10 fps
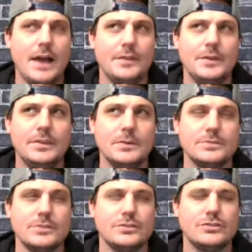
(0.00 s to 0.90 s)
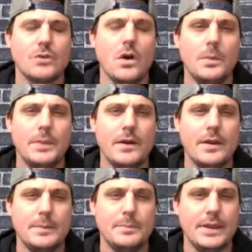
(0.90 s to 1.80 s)
I think there was a
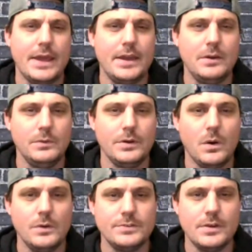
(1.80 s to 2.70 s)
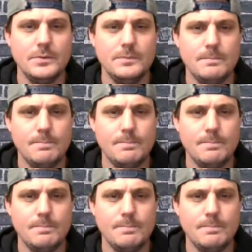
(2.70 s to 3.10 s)
strawberry banana one also